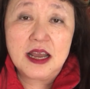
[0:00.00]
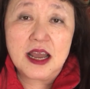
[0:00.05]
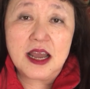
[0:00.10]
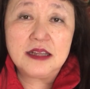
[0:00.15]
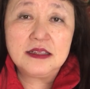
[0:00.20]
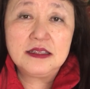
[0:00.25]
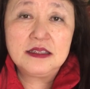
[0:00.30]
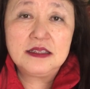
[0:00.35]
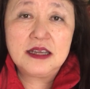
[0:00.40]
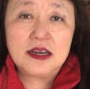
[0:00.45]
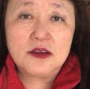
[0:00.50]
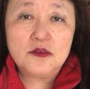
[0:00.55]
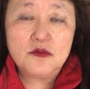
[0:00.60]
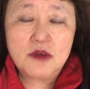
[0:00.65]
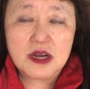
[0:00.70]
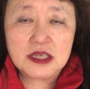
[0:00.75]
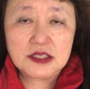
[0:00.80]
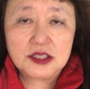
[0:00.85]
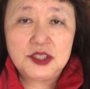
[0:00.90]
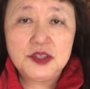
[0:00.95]
And then
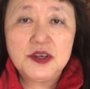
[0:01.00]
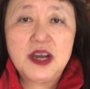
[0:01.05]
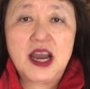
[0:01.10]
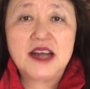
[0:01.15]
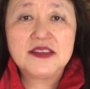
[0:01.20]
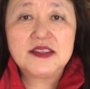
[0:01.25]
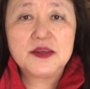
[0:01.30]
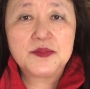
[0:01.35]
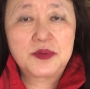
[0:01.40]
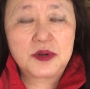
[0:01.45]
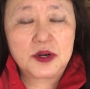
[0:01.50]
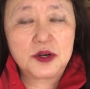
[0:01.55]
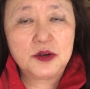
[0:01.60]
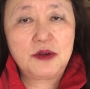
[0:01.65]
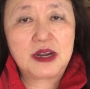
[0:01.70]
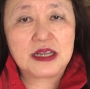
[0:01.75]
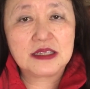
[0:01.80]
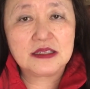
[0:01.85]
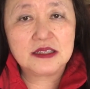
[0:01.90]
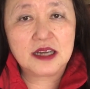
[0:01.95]
once you have the
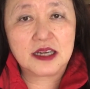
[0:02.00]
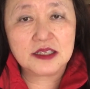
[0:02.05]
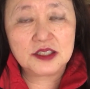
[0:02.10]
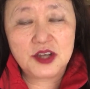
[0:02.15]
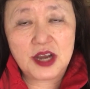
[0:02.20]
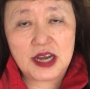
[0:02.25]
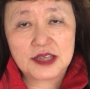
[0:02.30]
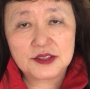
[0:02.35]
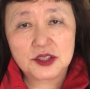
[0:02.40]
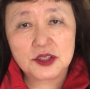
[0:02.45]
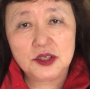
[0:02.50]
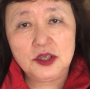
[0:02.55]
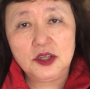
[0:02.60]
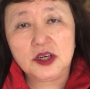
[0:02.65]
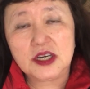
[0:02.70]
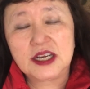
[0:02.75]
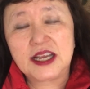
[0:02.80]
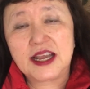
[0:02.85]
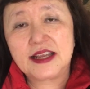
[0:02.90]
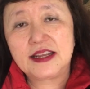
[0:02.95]
program done, you have to
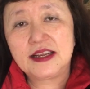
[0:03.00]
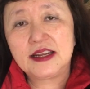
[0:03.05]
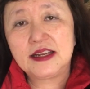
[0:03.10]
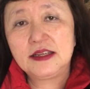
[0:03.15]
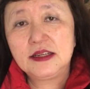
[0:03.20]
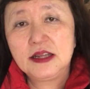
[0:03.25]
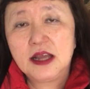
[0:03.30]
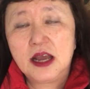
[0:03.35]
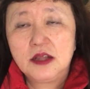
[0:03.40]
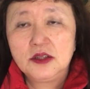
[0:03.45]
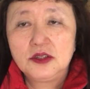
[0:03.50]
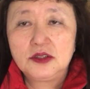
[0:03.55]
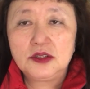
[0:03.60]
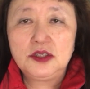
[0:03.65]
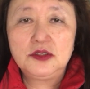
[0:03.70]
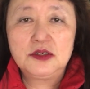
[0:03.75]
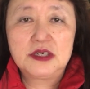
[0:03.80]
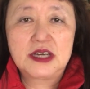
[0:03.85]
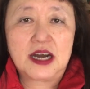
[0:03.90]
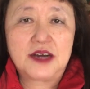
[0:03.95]
look at it. Do
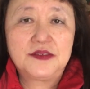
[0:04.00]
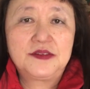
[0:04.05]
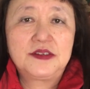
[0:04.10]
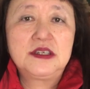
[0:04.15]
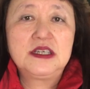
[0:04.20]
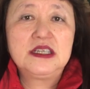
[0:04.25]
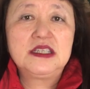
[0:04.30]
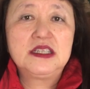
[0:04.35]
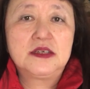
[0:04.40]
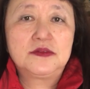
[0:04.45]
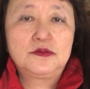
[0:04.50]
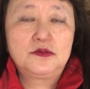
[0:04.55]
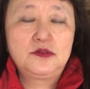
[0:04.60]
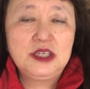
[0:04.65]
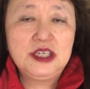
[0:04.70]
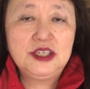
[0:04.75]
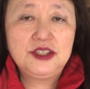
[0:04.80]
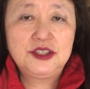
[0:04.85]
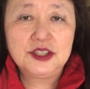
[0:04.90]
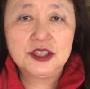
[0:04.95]
you cover enough
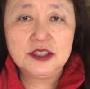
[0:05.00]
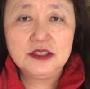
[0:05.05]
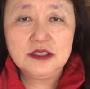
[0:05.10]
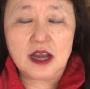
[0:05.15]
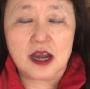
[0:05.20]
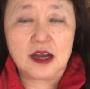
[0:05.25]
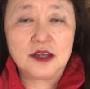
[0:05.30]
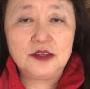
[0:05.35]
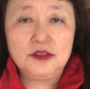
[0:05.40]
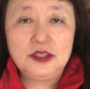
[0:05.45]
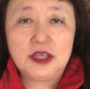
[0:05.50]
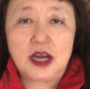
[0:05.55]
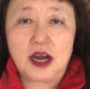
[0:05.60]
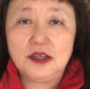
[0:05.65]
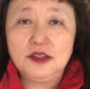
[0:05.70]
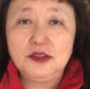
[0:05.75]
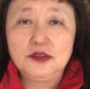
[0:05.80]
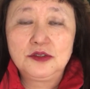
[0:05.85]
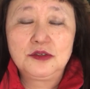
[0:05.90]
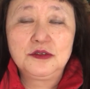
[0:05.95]
region?
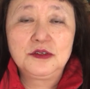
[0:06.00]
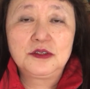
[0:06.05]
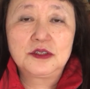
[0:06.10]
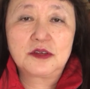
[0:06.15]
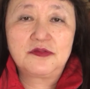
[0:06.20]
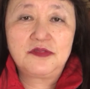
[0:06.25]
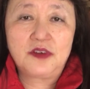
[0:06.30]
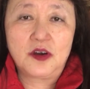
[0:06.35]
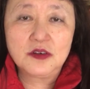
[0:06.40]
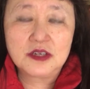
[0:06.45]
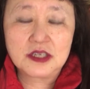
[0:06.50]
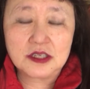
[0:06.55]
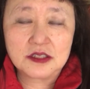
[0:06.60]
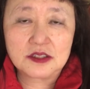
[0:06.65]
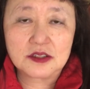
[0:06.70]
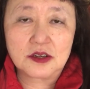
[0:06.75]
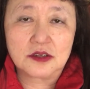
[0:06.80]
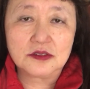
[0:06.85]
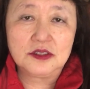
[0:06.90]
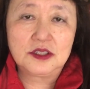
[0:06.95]
Are you too
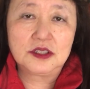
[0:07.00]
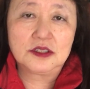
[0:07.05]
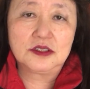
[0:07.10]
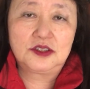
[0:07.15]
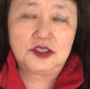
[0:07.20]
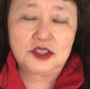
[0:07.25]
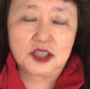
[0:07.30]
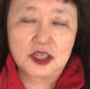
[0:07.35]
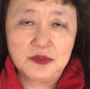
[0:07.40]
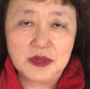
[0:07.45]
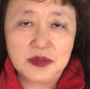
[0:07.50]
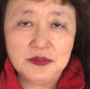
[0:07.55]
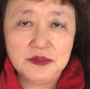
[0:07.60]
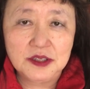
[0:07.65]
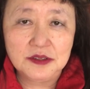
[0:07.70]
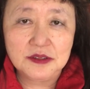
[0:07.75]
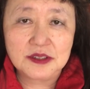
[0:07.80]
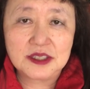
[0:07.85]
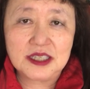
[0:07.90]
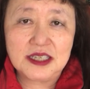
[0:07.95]
focused on just German
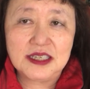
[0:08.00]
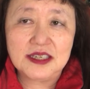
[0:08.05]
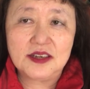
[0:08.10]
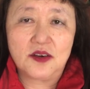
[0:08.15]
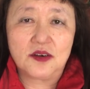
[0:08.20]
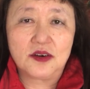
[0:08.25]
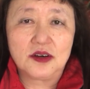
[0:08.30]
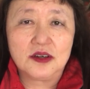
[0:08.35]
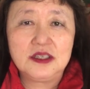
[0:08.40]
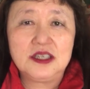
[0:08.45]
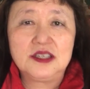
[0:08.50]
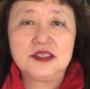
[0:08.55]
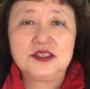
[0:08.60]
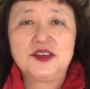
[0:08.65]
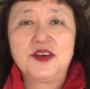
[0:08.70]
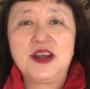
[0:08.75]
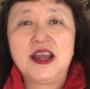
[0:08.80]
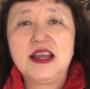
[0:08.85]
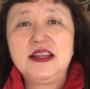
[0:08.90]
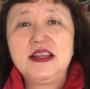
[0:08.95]
music, or is
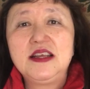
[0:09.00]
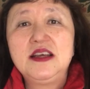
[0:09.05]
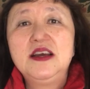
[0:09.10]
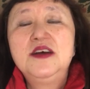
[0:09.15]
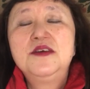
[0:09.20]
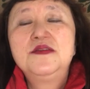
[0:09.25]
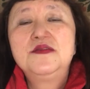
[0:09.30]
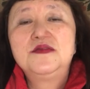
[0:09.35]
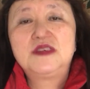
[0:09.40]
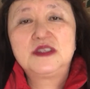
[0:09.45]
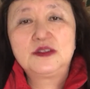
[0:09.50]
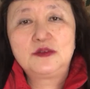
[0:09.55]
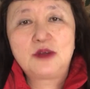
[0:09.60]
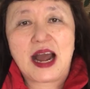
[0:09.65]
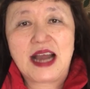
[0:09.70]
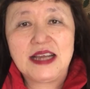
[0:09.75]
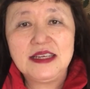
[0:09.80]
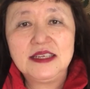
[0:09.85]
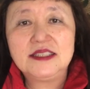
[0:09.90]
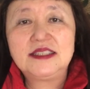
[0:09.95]
there any
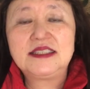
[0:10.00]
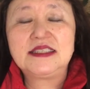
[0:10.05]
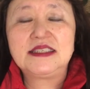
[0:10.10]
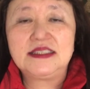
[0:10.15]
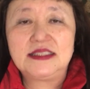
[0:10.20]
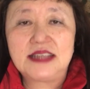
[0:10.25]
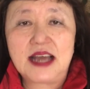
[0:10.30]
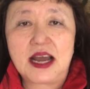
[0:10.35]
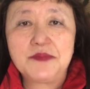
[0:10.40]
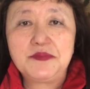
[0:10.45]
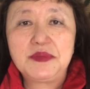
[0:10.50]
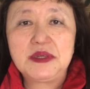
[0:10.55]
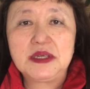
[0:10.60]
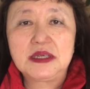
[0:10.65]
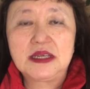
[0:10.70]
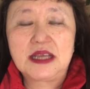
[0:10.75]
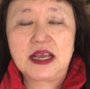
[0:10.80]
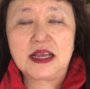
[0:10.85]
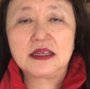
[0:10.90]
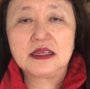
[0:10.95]
variety that
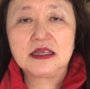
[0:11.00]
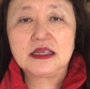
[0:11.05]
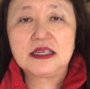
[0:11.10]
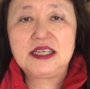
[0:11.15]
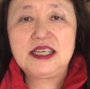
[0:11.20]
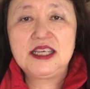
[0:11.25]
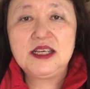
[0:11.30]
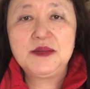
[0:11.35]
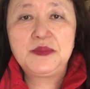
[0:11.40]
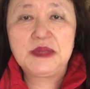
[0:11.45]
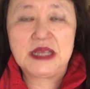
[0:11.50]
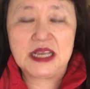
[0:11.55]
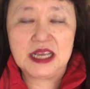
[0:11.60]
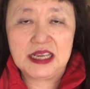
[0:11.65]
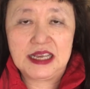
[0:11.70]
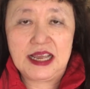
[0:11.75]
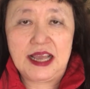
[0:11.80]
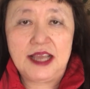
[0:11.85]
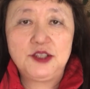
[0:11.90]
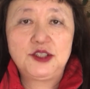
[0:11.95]
can keep
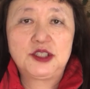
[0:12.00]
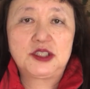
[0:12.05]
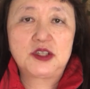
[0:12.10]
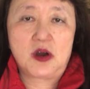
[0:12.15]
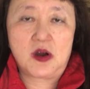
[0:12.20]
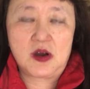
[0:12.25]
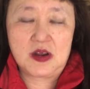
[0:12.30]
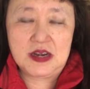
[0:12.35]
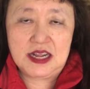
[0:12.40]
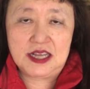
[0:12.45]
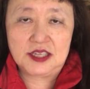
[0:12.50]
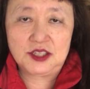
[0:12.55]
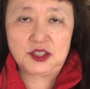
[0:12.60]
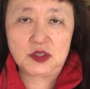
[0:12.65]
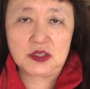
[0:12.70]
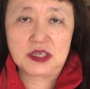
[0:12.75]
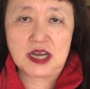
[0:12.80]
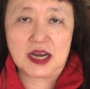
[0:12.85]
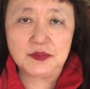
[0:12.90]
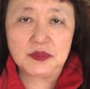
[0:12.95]
engage the audience
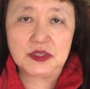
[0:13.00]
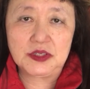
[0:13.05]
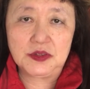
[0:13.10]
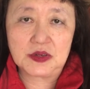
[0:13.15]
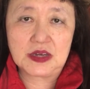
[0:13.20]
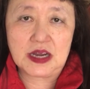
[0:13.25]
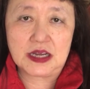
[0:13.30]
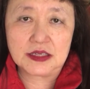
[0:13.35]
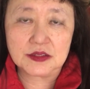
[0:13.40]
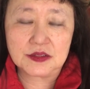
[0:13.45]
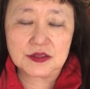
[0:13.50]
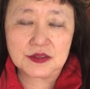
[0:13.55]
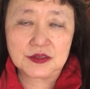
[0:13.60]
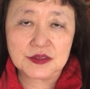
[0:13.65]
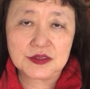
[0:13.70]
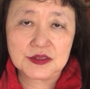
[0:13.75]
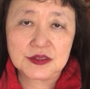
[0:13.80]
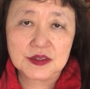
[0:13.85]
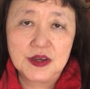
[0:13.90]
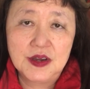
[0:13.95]
to come to your
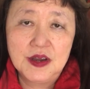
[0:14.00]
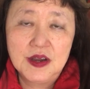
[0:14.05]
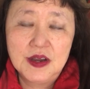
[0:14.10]
concerts?